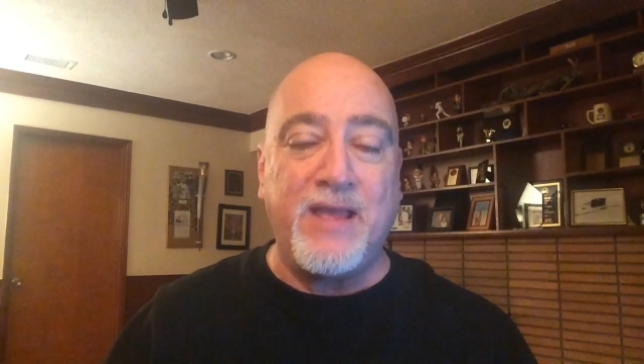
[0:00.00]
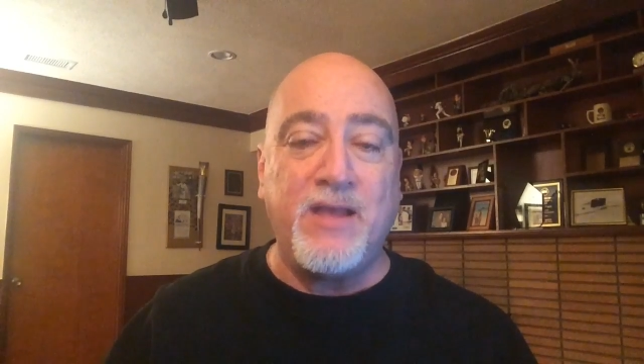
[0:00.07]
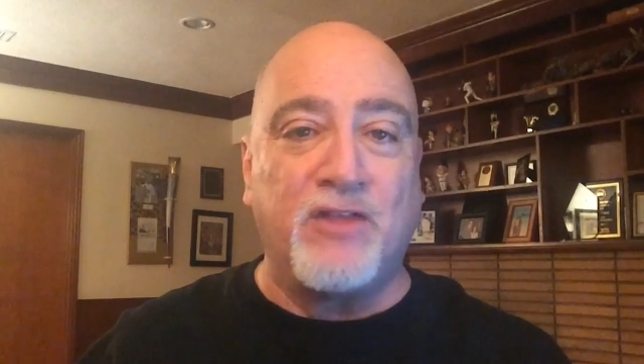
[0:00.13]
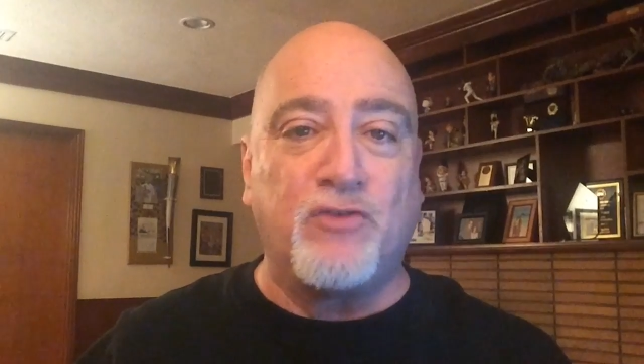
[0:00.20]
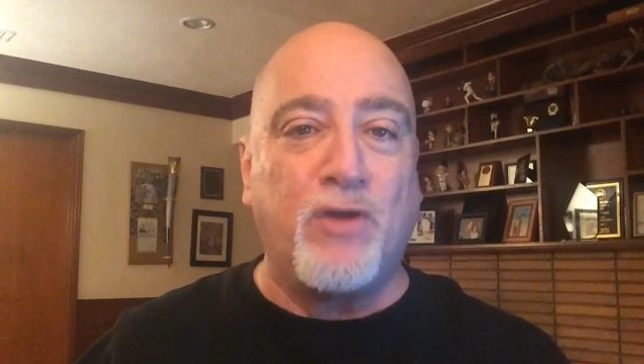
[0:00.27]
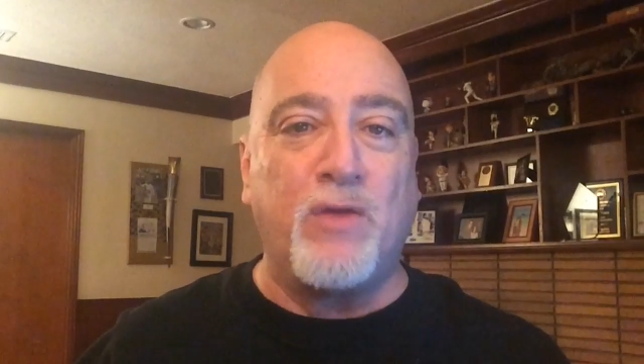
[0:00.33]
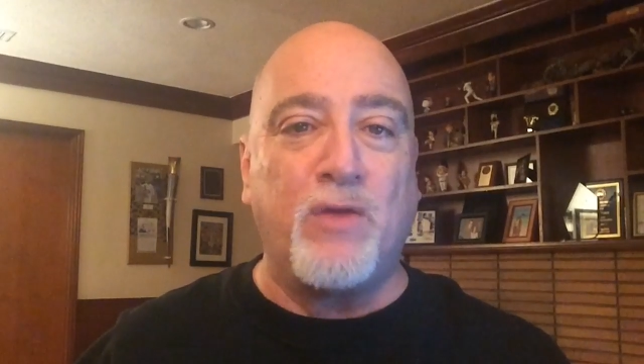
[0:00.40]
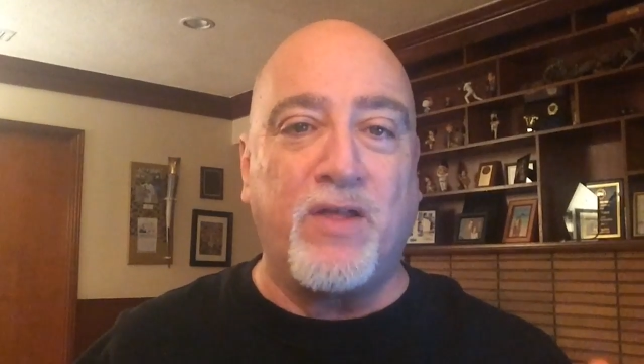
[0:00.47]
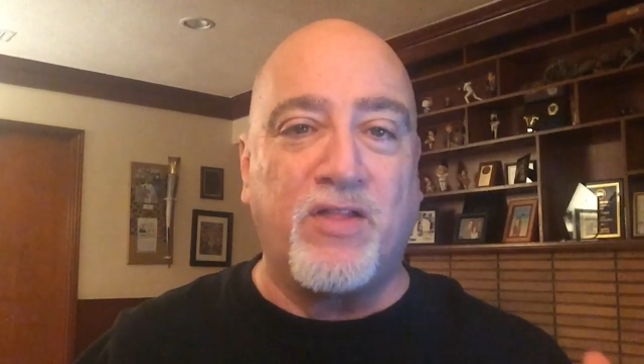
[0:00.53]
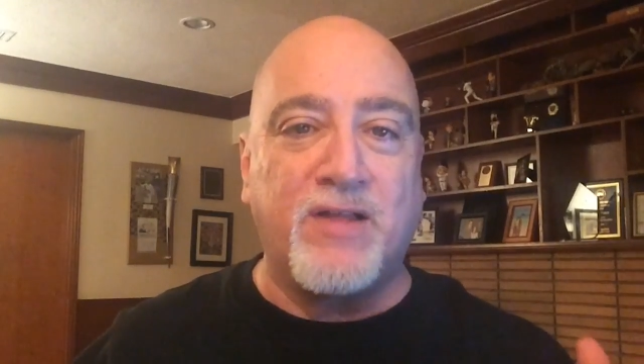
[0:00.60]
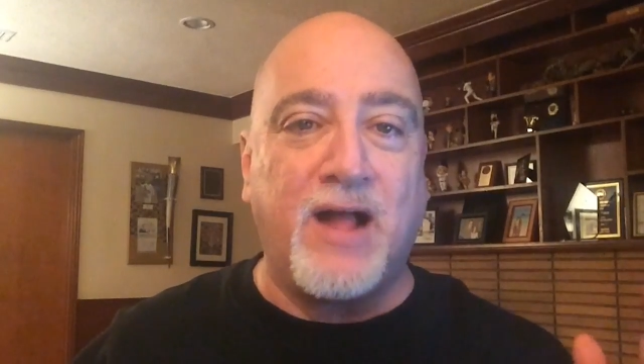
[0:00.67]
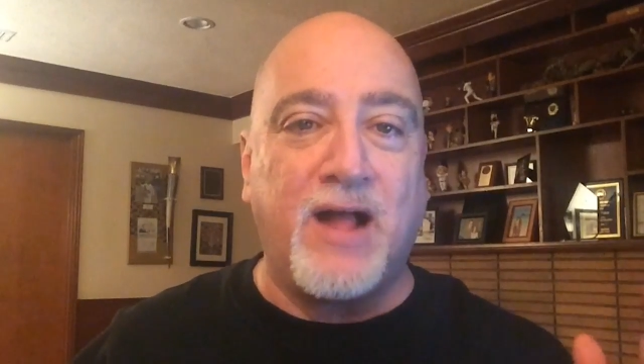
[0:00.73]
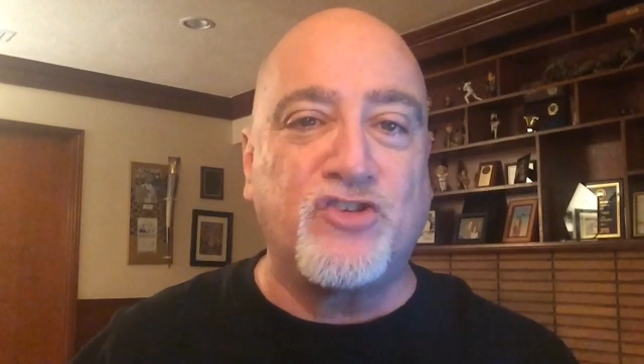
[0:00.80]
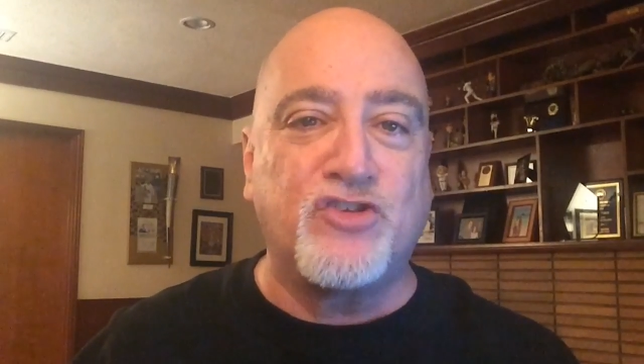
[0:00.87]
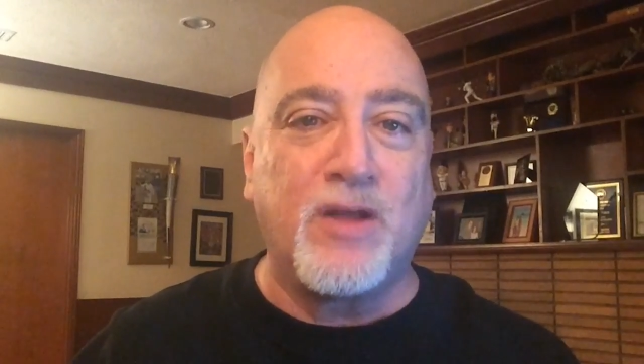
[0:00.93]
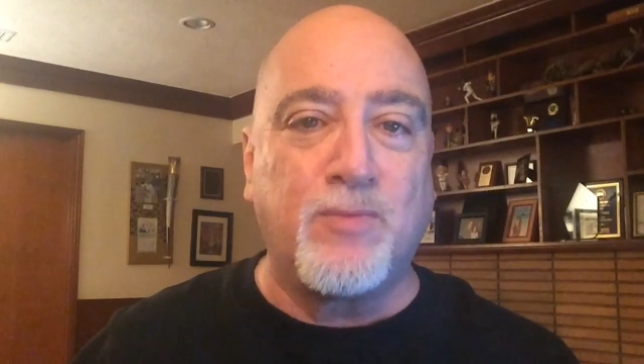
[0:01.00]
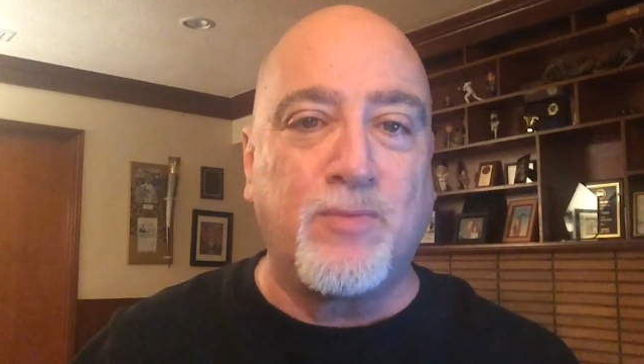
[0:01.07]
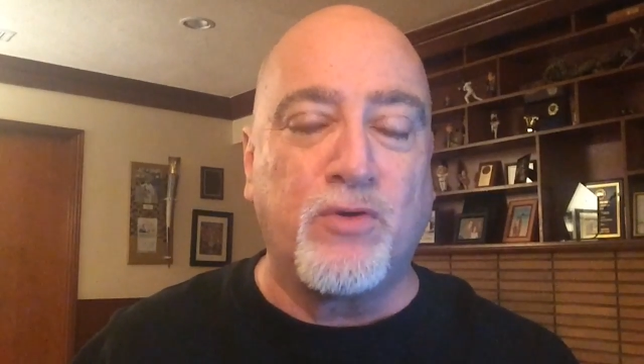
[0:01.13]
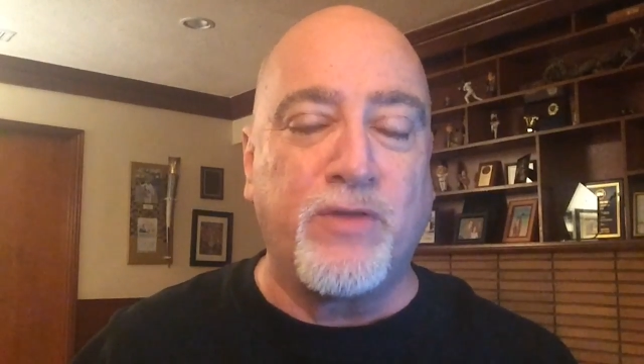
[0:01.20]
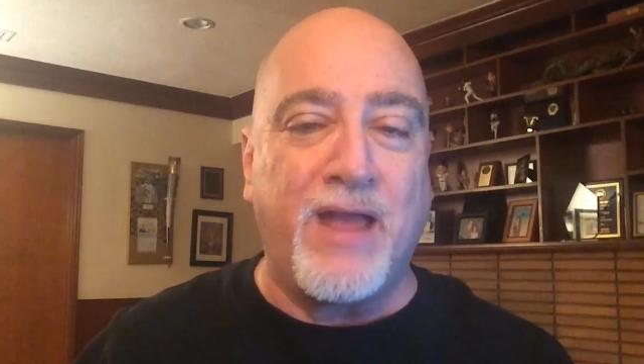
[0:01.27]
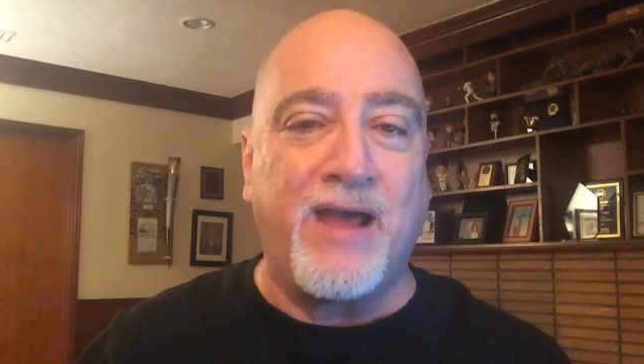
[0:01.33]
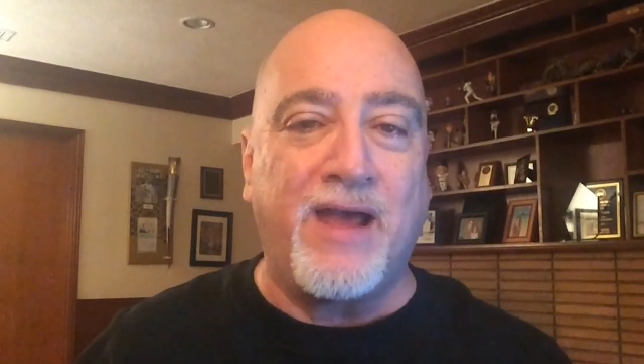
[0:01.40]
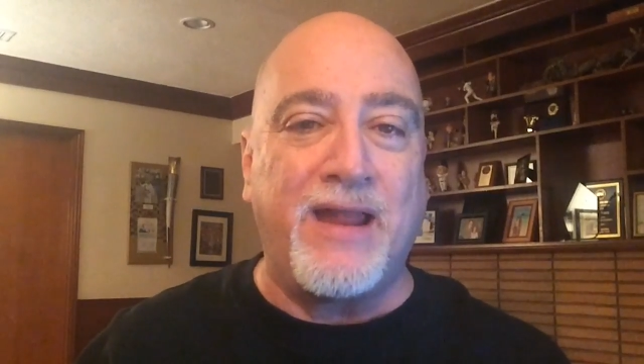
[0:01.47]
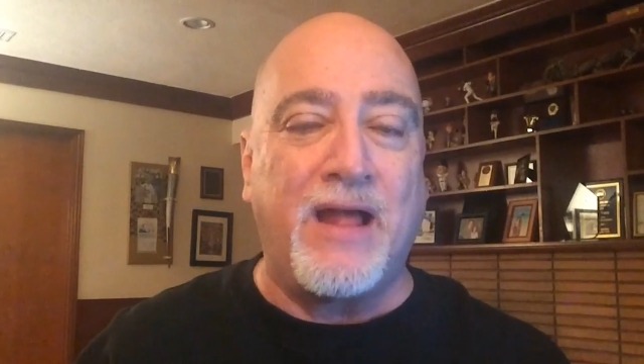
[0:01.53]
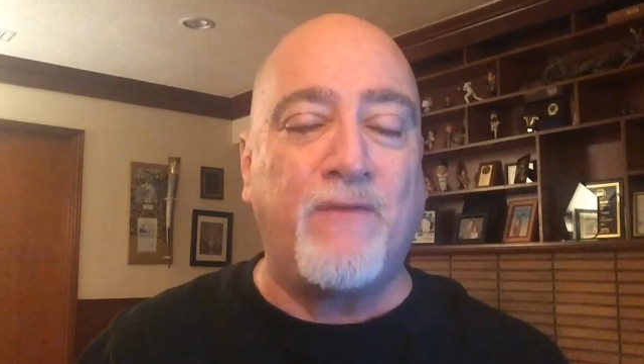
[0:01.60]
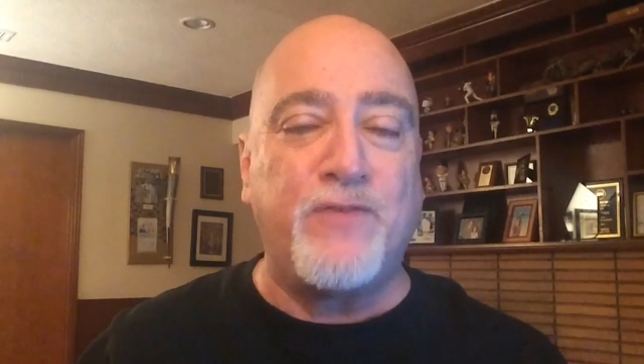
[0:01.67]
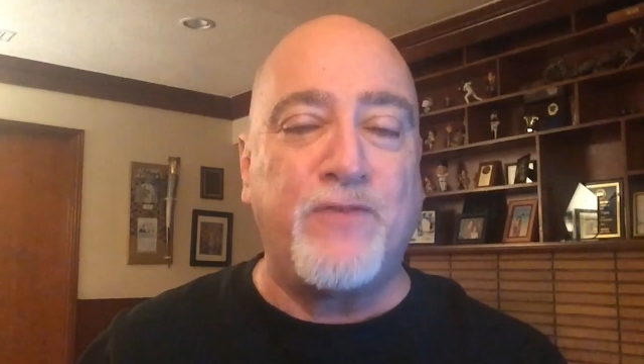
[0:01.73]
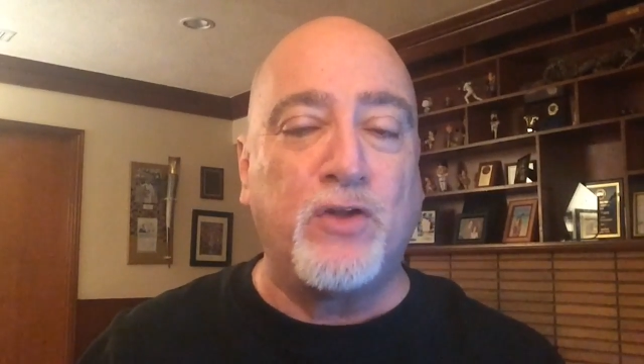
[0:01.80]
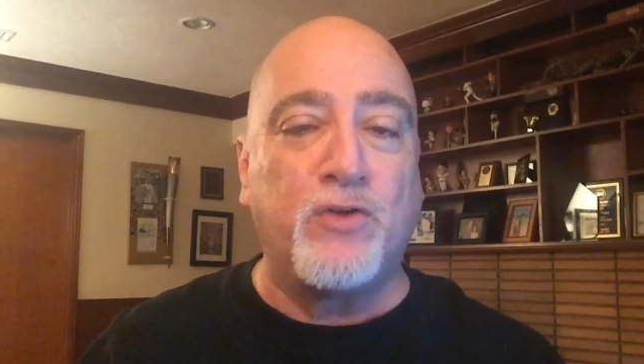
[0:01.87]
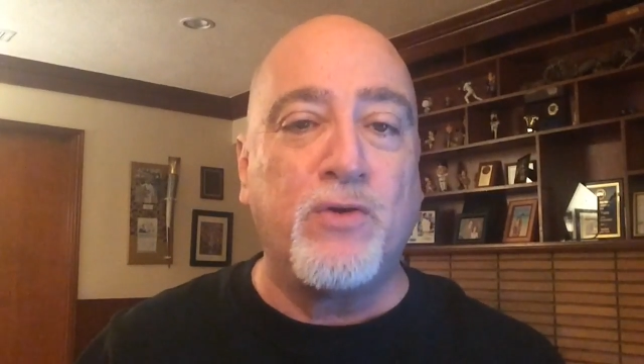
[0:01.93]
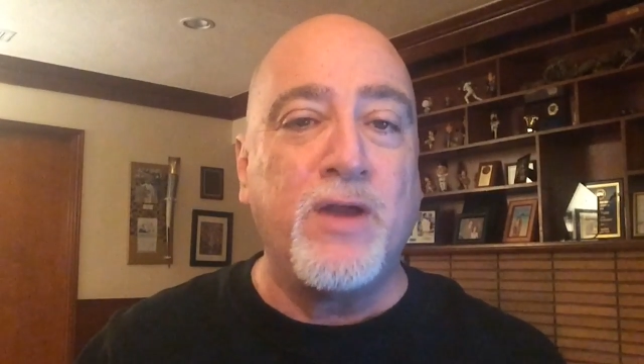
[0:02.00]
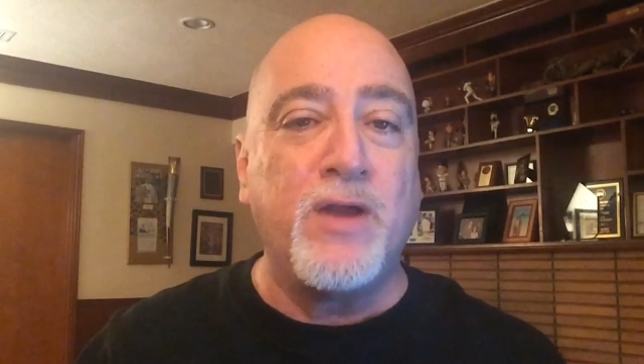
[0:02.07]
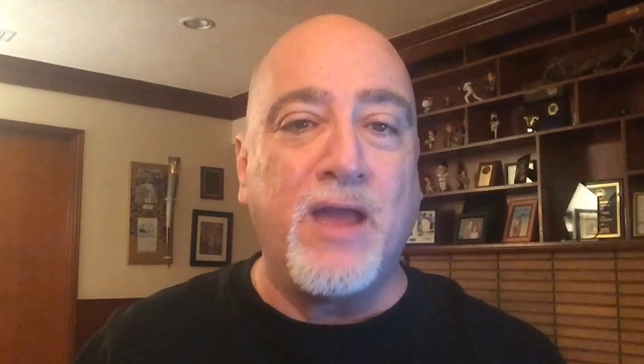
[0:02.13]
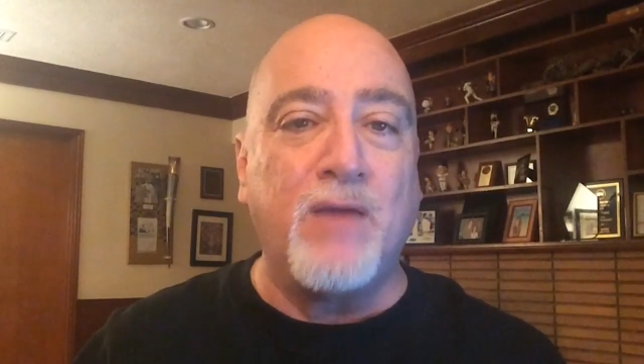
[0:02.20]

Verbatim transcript: They trade away Scott Schebler, an outfielder,